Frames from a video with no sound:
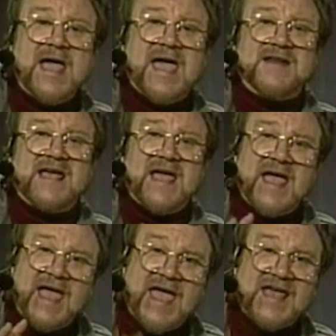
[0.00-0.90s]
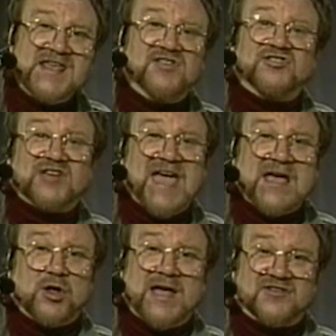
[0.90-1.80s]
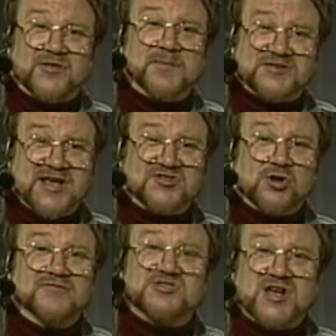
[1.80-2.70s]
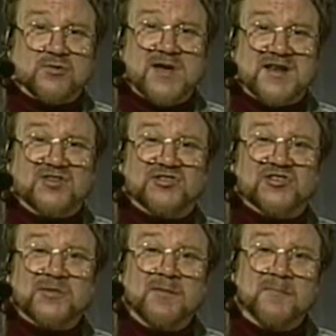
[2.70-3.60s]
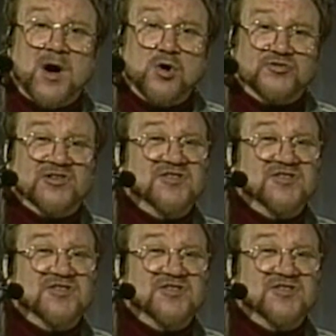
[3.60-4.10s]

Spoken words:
and any scale has the potential of generating a system of modes.